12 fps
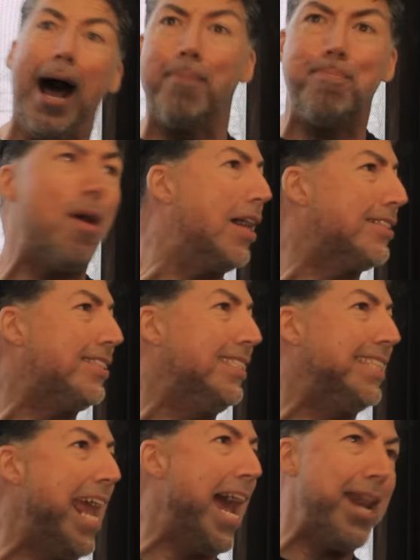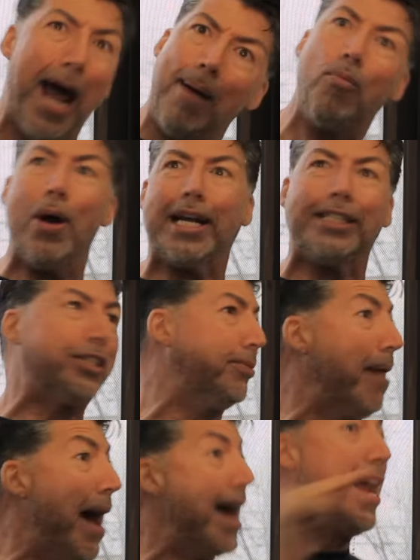I'm Boston Dad, I'm working
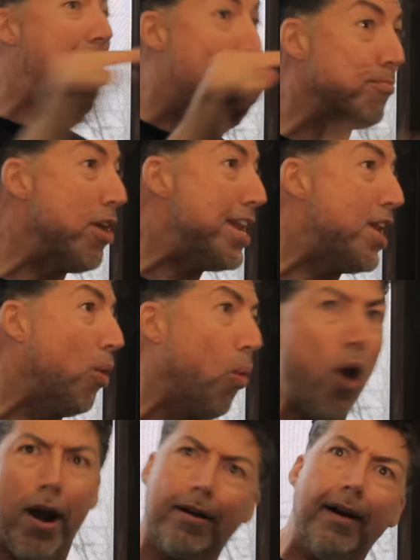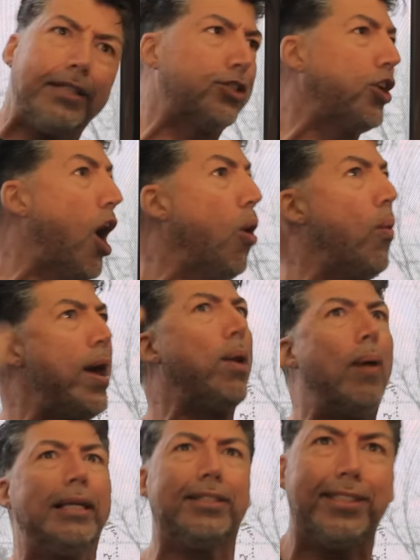smart, I'm ready to work. Let's go, where do
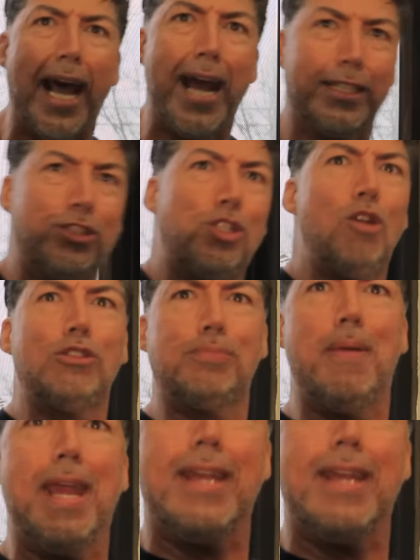I start? Excuse me.